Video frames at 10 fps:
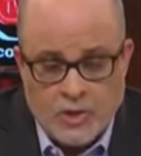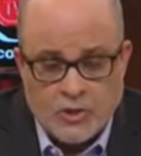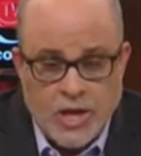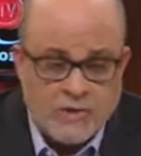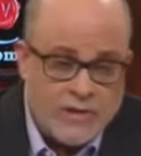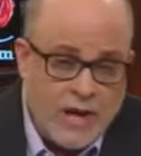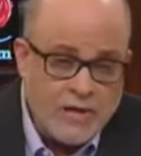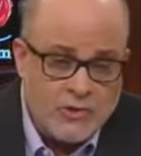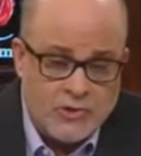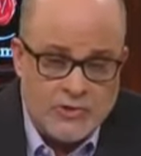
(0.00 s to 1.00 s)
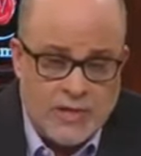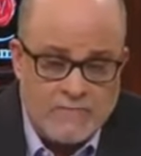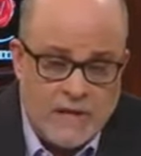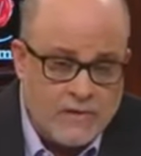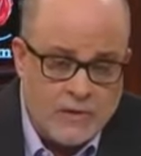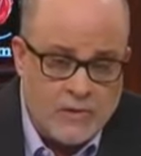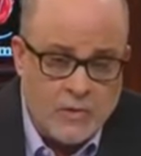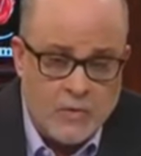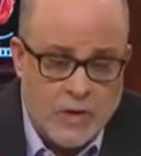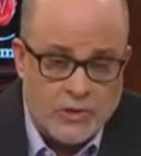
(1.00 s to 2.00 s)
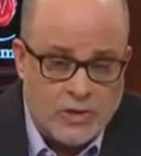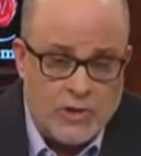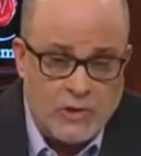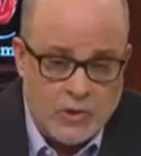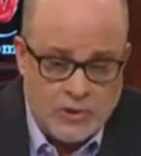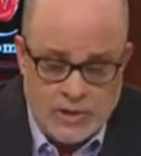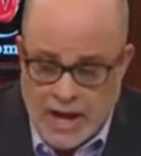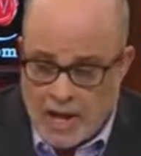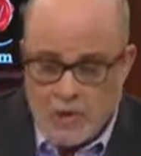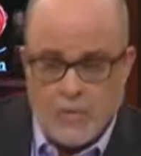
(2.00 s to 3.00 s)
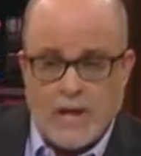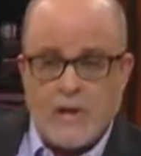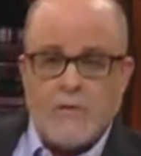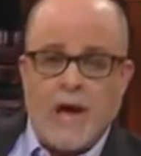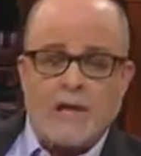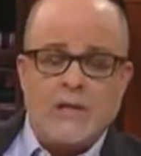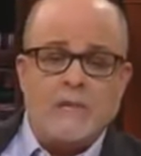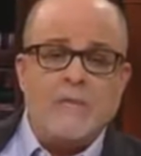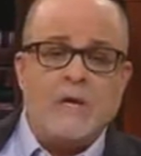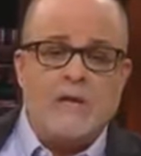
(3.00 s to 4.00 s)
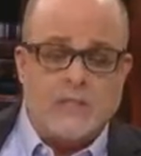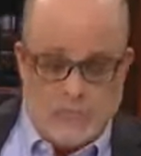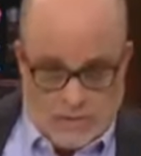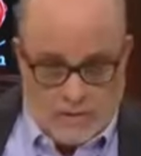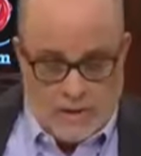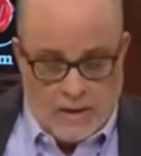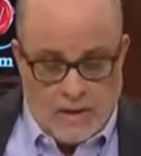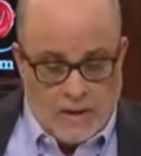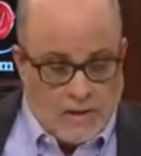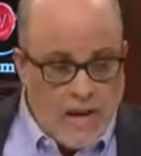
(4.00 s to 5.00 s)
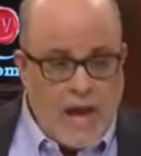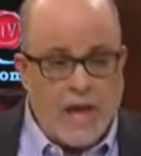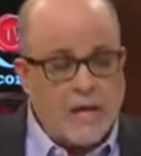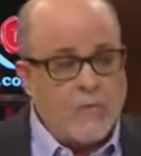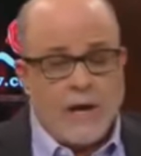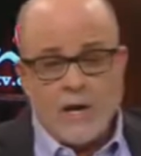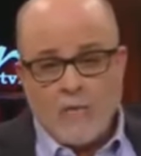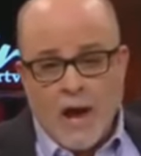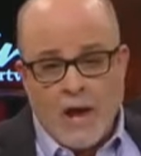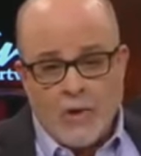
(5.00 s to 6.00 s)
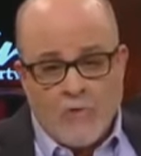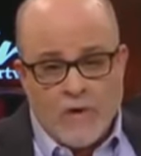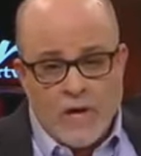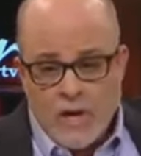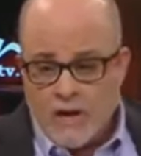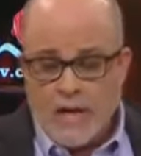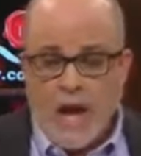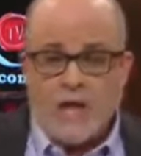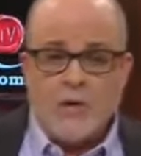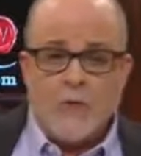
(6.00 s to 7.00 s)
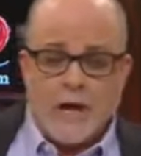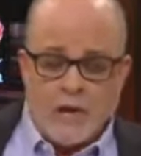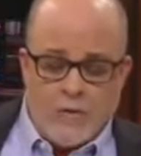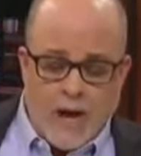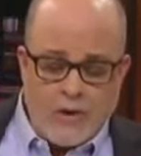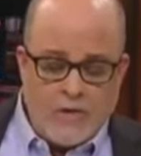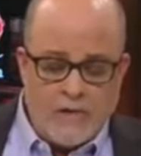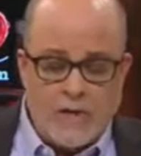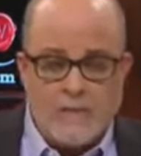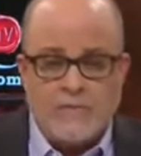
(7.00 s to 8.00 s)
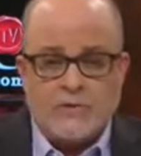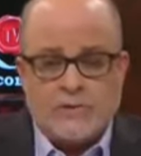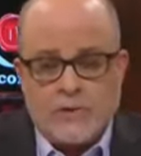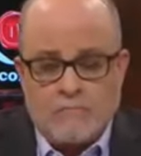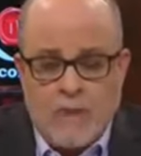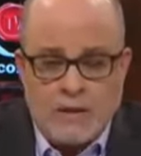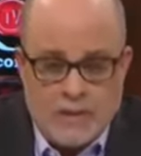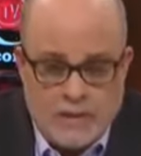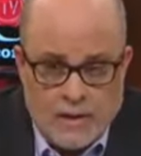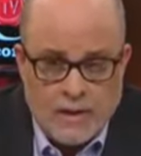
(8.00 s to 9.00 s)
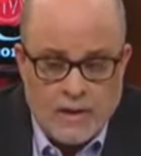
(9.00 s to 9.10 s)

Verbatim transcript: to chase down issues that have nothing to do with Russian collusion. Now you're running around in the Middle East. Now you're running around over here. Now you're running around over there. Mr. Mueller,